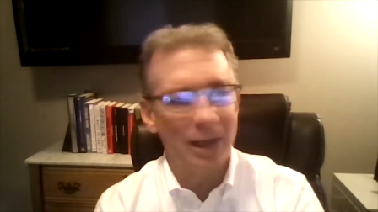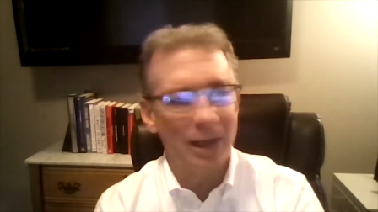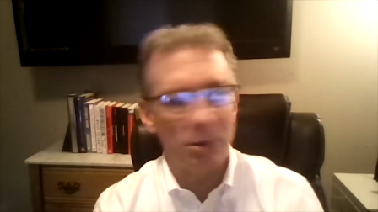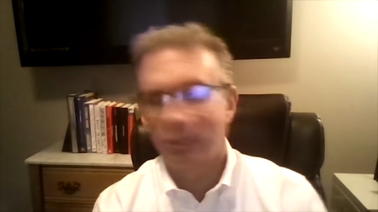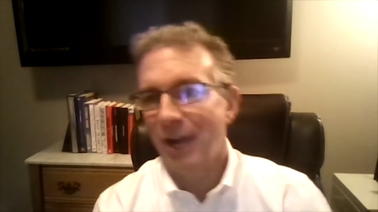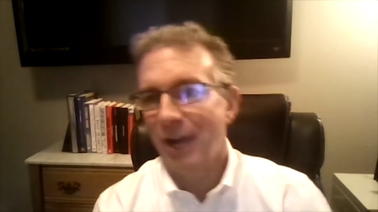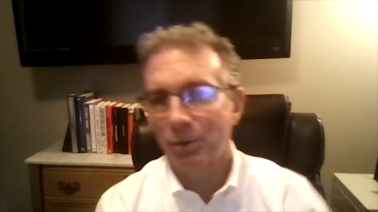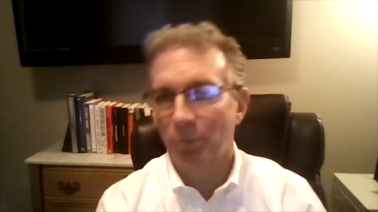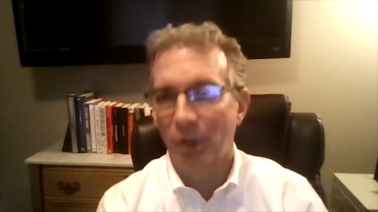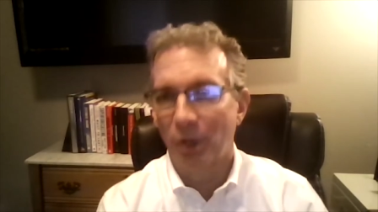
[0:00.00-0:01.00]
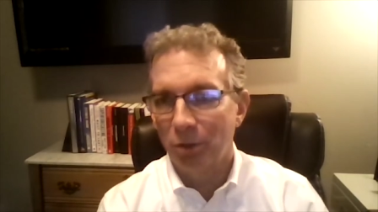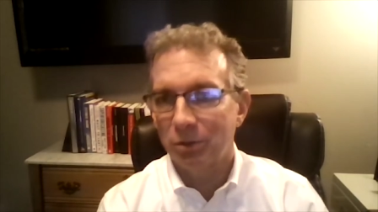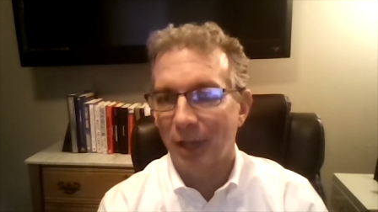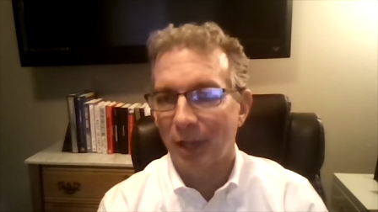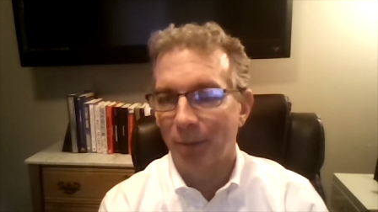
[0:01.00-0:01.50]
I was fine with my
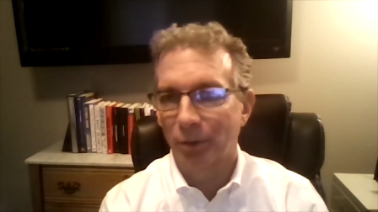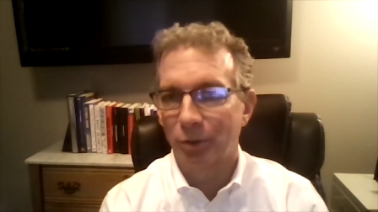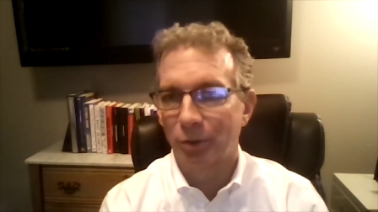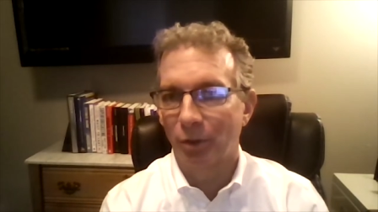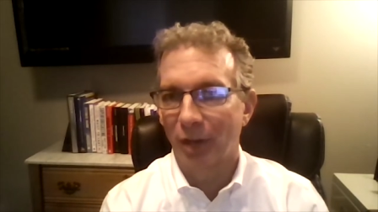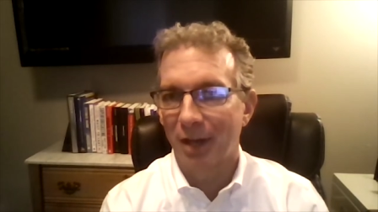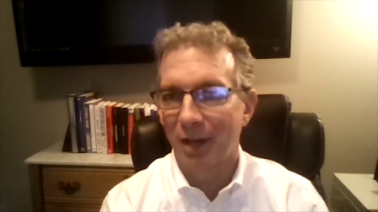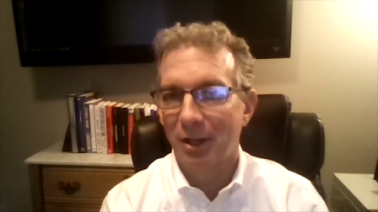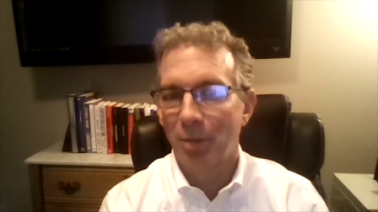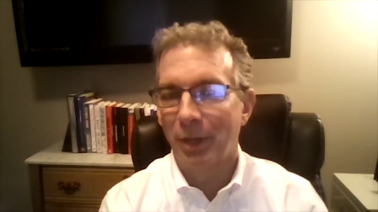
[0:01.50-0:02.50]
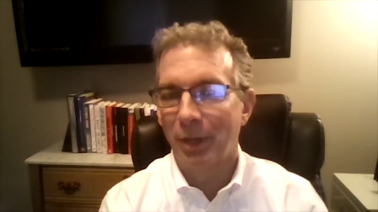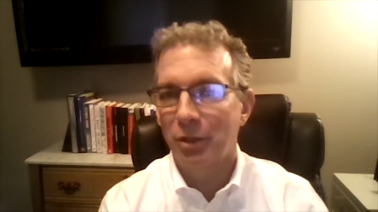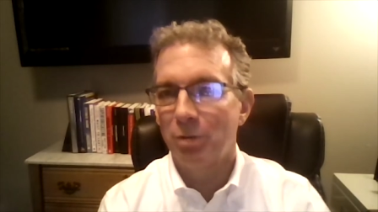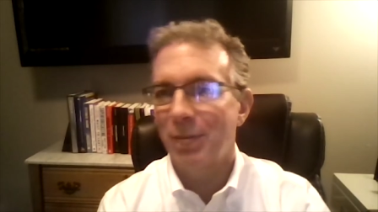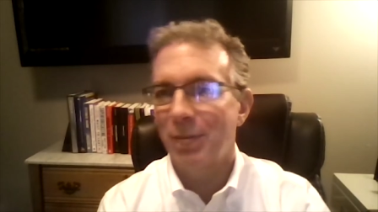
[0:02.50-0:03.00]
own capital doing that, but I
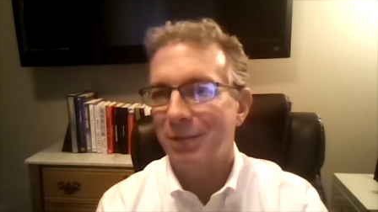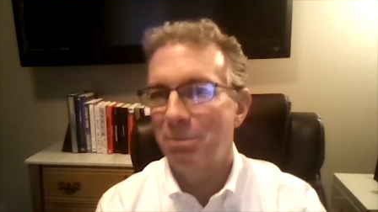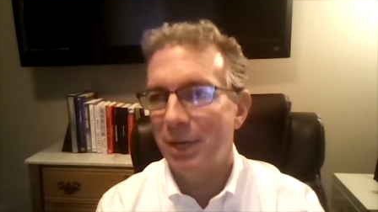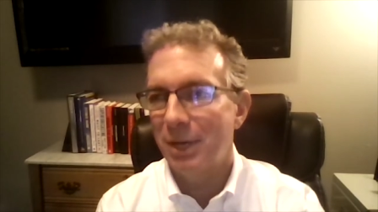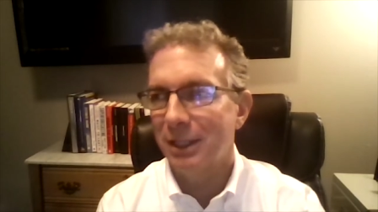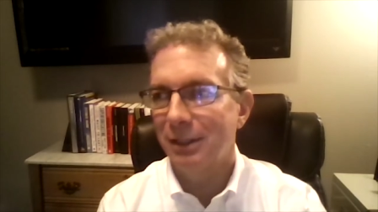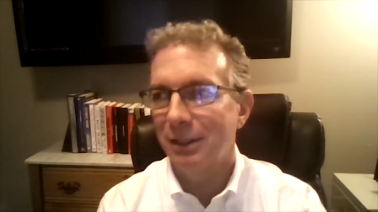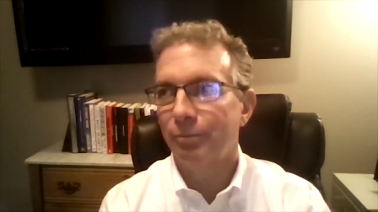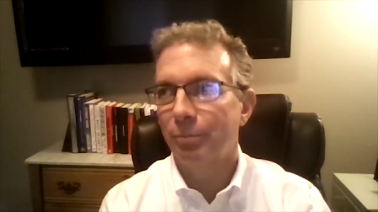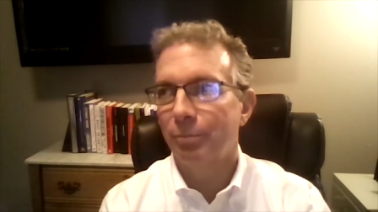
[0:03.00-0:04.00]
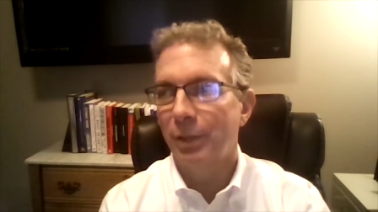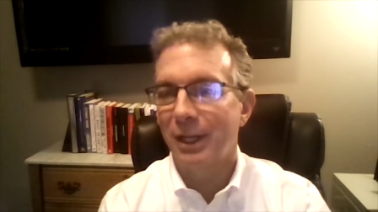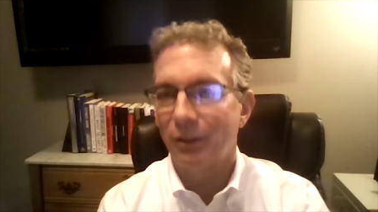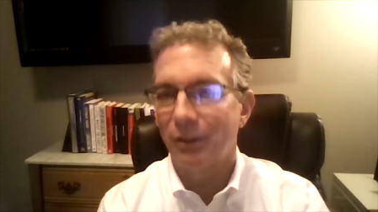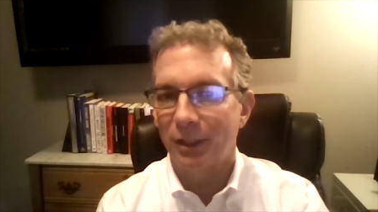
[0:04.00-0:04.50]
couldn't make money
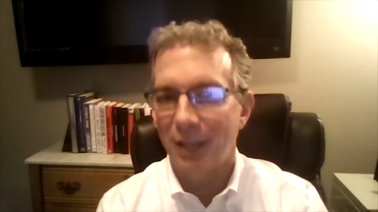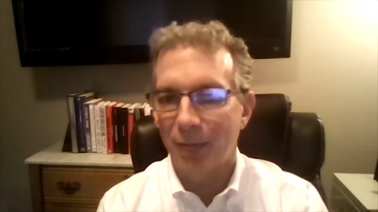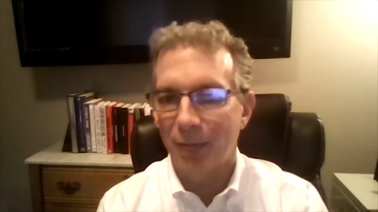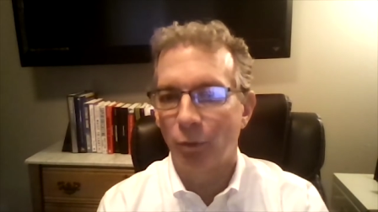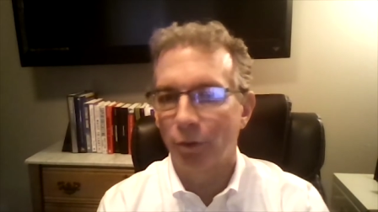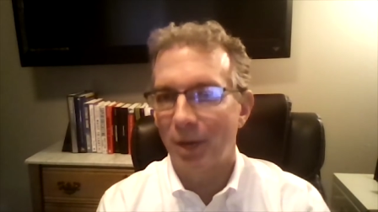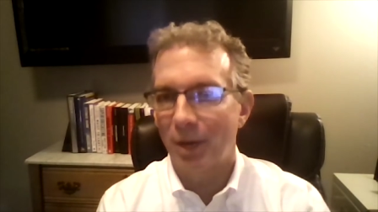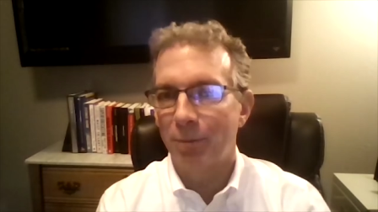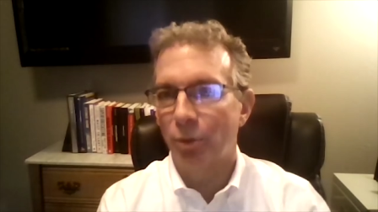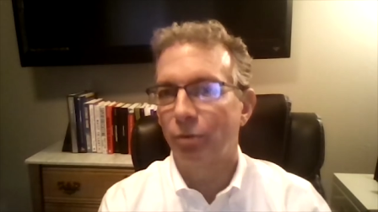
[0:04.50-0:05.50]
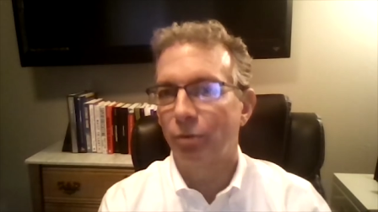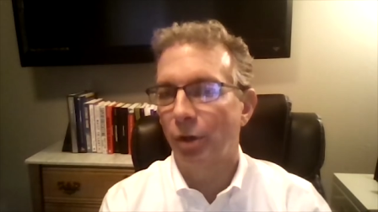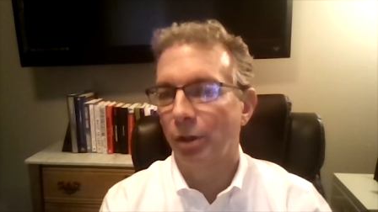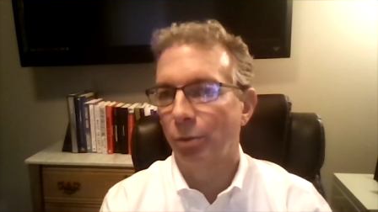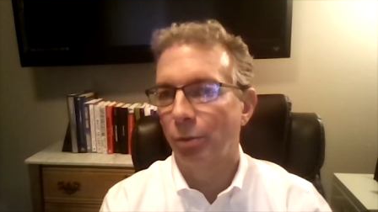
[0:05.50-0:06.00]
playing the game with my
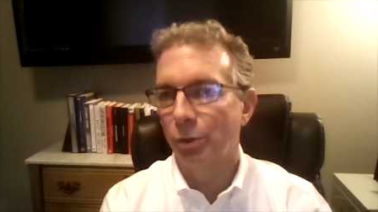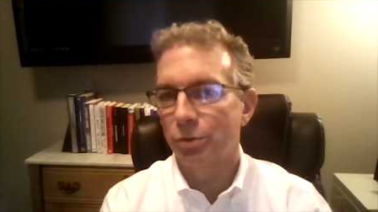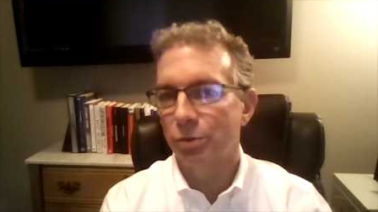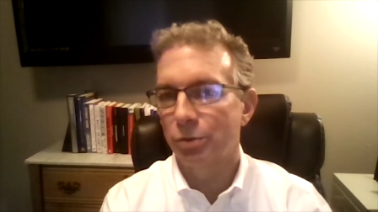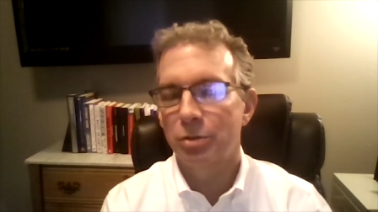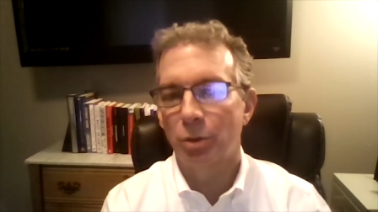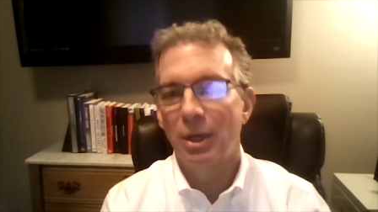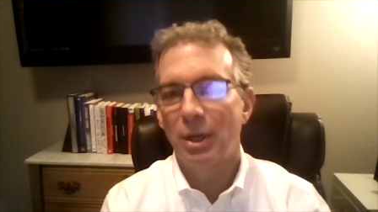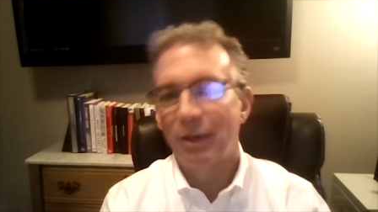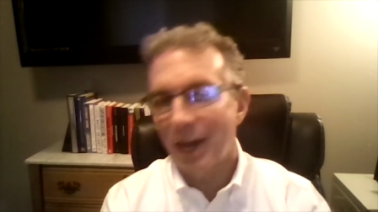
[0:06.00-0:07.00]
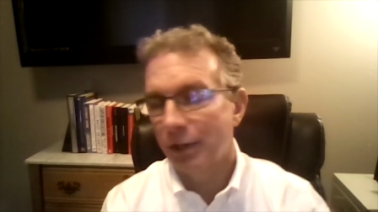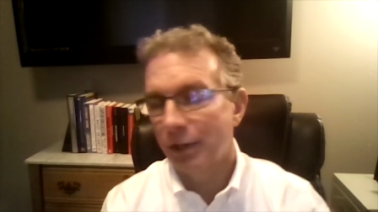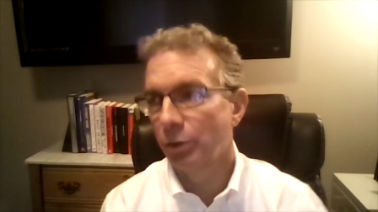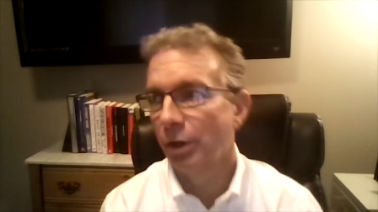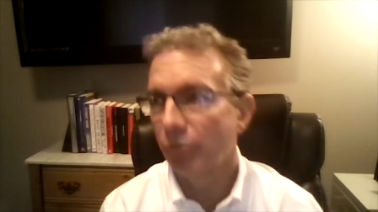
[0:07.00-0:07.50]
portfolio rules. So if I had to
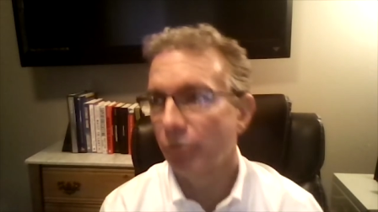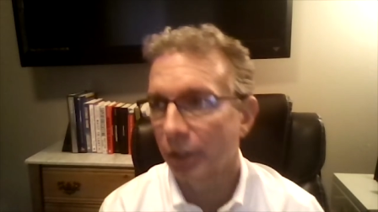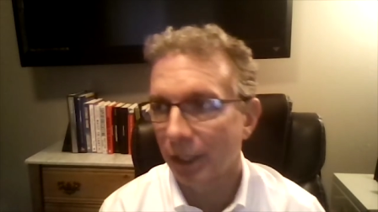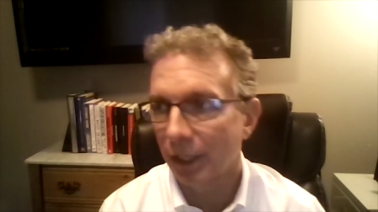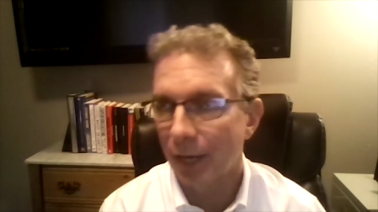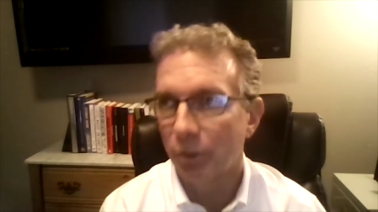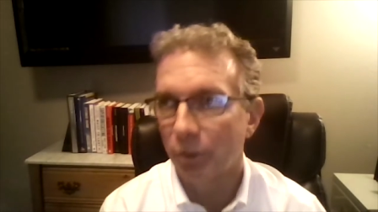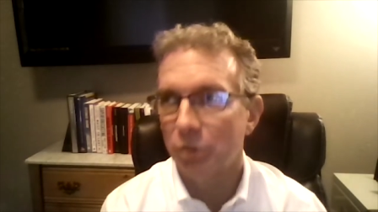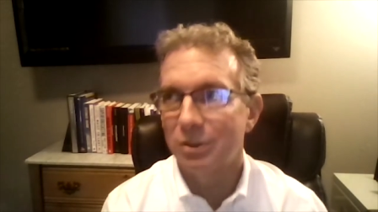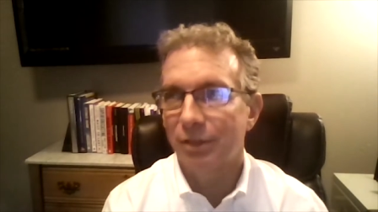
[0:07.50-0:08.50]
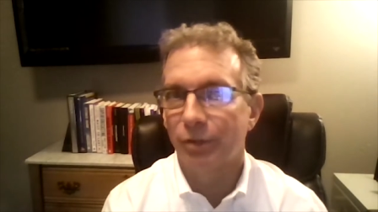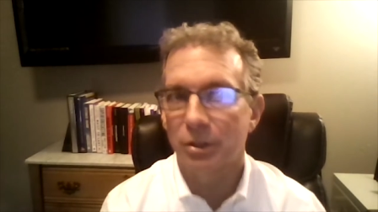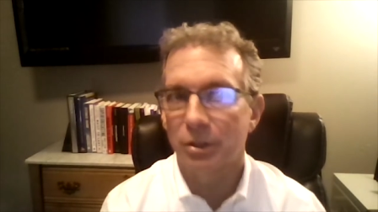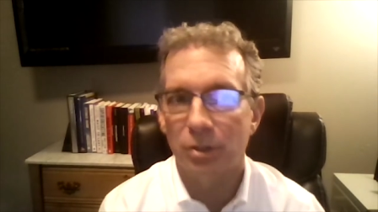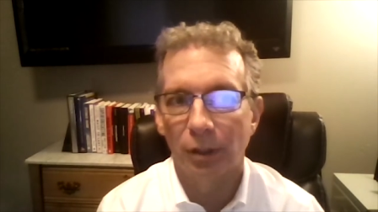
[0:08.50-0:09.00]
do it over again, I would use different